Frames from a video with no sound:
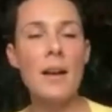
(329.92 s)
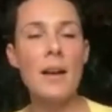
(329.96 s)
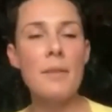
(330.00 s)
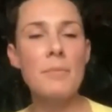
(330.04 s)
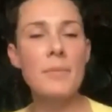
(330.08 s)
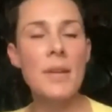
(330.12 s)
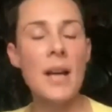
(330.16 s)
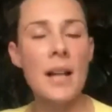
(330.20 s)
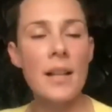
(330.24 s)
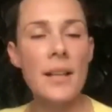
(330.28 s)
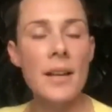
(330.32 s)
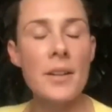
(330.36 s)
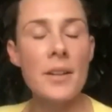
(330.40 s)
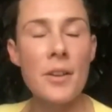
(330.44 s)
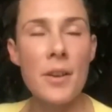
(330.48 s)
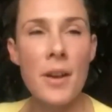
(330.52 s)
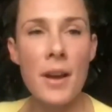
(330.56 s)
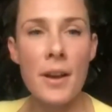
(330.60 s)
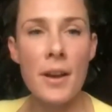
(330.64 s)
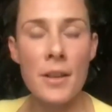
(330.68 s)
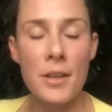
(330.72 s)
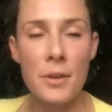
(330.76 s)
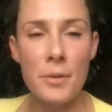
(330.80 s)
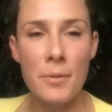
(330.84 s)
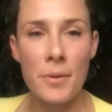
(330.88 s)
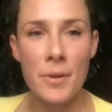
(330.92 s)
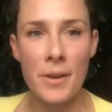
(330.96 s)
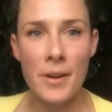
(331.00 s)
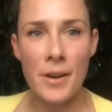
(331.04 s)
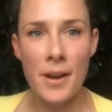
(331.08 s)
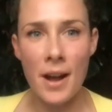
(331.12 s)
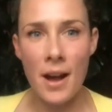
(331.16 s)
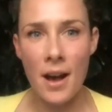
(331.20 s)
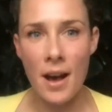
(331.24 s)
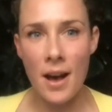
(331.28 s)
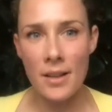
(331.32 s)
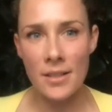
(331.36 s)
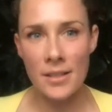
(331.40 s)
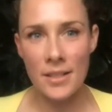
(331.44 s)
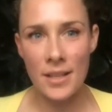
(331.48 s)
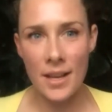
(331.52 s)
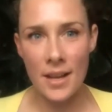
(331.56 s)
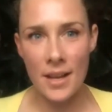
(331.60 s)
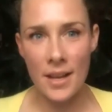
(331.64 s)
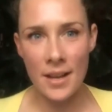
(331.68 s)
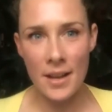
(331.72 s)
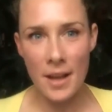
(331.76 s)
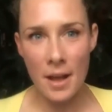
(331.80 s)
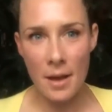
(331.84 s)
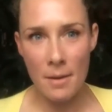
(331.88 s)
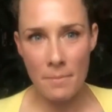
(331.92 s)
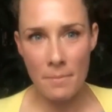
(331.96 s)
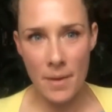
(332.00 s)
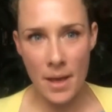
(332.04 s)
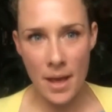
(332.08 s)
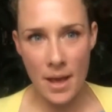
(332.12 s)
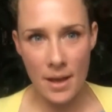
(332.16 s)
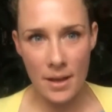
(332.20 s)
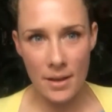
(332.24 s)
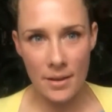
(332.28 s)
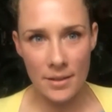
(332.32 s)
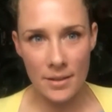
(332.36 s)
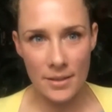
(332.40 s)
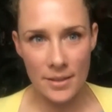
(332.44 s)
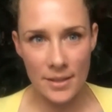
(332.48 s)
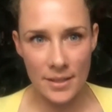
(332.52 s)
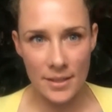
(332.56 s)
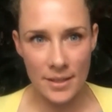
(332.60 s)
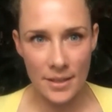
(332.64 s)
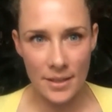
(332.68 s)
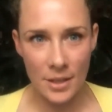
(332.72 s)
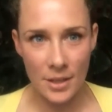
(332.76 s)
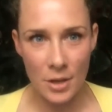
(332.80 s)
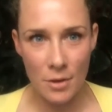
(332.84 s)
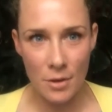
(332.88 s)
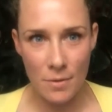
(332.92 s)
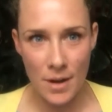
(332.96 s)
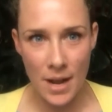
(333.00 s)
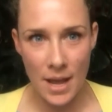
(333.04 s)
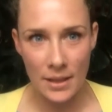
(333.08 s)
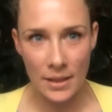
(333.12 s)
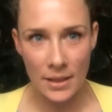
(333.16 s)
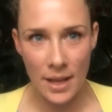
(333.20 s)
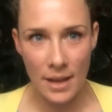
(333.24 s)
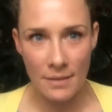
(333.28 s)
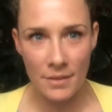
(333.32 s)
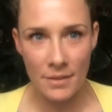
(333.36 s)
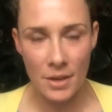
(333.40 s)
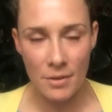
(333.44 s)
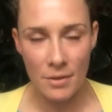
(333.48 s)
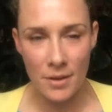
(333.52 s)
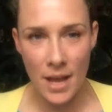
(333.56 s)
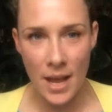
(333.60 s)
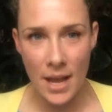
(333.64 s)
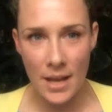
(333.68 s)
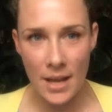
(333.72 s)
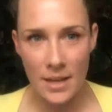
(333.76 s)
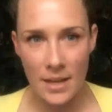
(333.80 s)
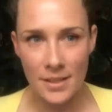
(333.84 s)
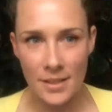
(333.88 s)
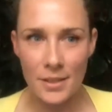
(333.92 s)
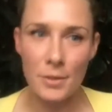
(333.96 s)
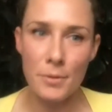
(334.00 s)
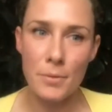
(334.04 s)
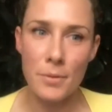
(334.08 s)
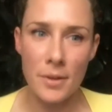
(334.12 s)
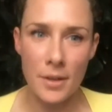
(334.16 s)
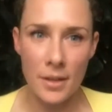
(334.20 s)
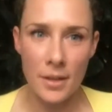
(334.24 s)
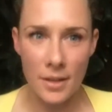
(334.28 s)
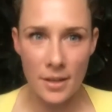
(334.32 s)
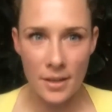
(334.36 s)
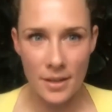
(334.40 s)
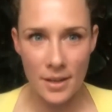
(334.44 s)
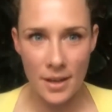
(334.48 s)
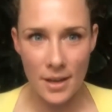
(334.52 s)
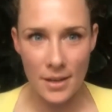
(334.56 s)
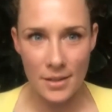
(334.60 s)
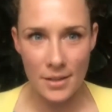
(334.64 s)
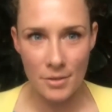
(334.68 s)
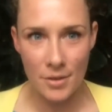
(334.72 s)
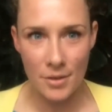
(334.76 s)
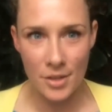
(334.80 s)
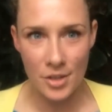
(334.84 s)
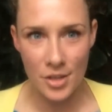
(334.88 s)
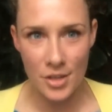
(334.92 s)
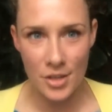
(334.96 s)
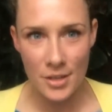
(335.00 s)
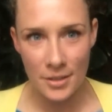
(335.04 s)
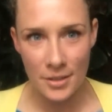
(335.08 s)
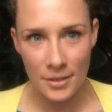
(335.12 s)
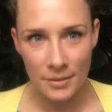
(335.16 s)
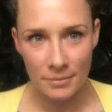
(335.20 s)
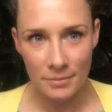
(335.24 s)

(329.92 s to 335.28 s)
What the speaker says: Carly, I know you were asking about live Q&As. Did you want to ask Cristian?